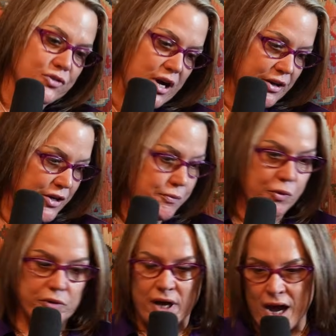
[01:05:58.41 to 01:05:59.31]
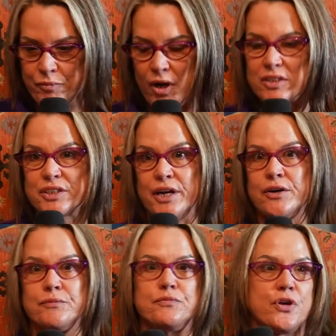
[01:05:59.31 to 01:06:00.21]
tried a couple, and I'm not
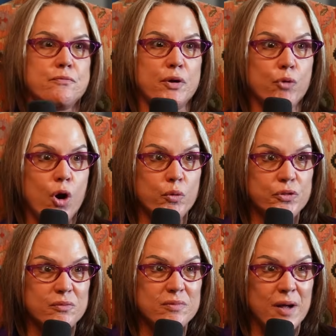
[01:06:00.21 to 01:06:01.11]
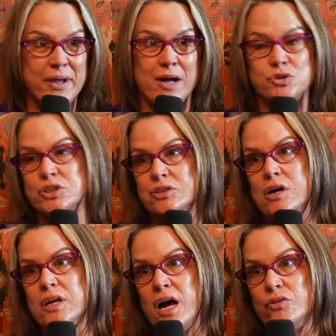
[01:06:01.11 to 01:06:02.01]
scared of something be wrong with them. I mean, I'm just
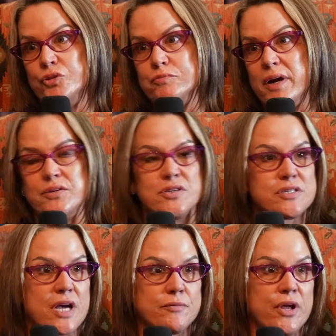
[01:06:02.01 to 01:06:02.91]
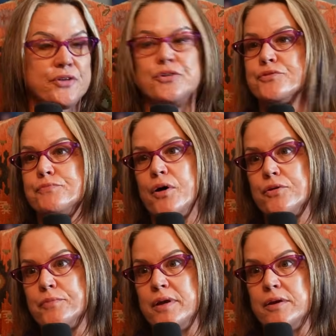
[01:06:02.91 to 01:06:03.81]
not. I'll do maintenance. That doesn't
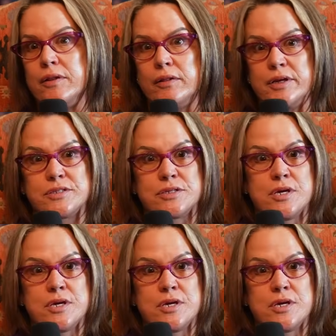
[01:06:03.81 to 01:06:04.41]
bother me unless